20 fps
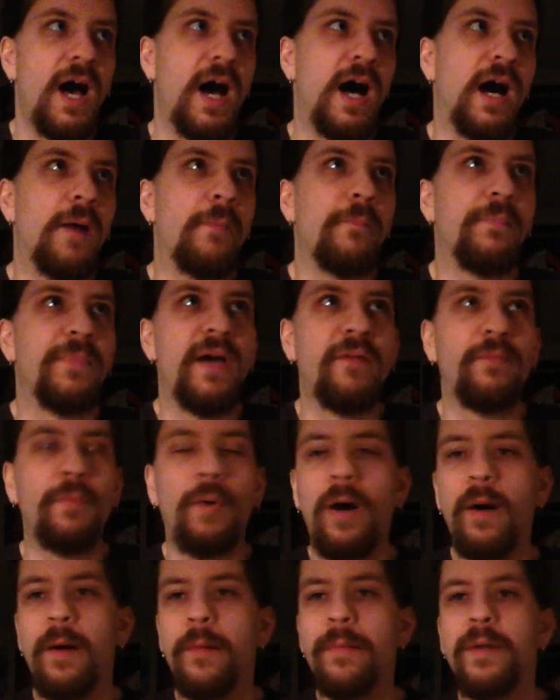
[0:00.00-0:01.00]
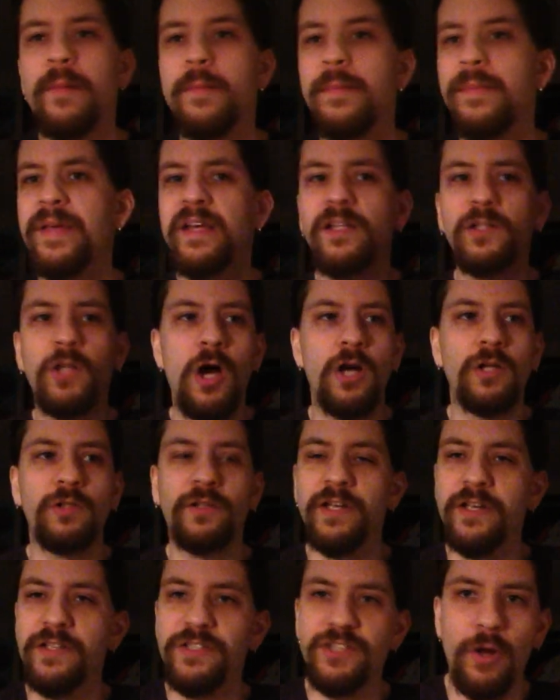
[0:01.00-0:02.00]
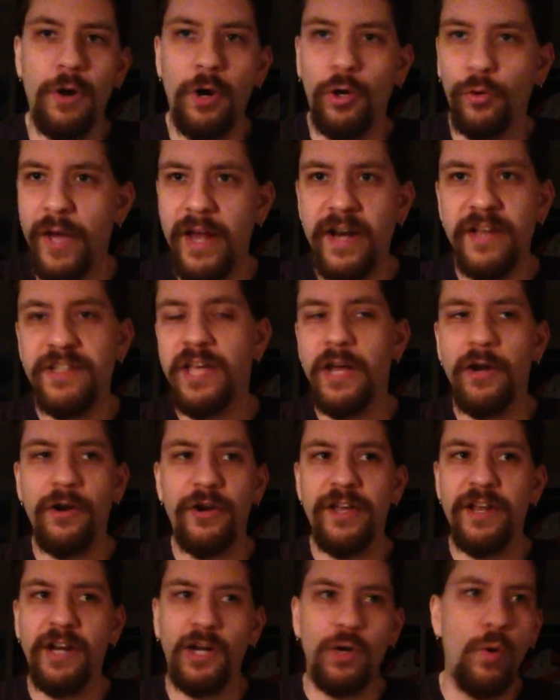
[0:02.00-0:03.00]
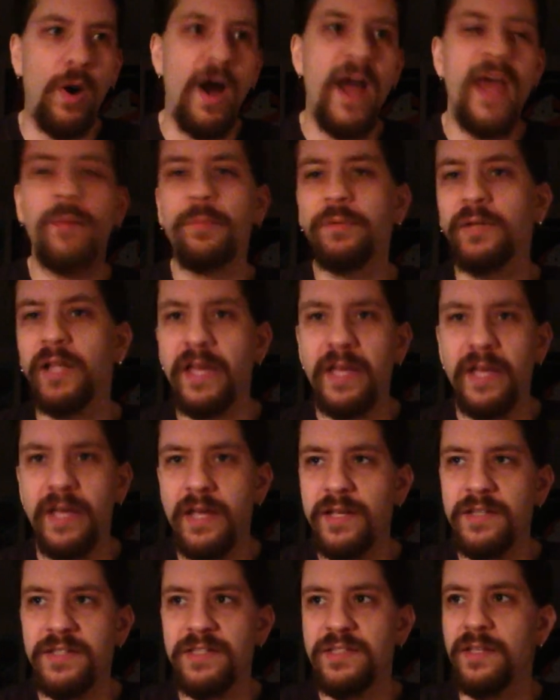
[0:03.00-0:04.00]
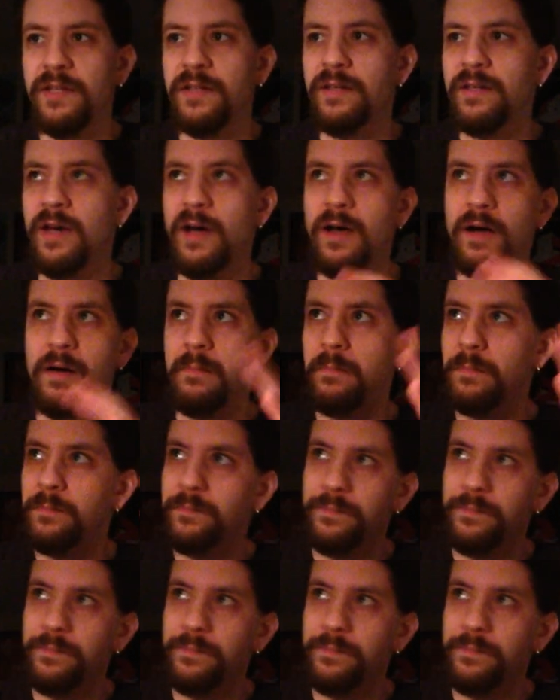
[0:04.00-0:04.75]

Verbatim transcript: Um, I've, I've been a big long list, you know, Hereditary and A Quiet Place, and uh,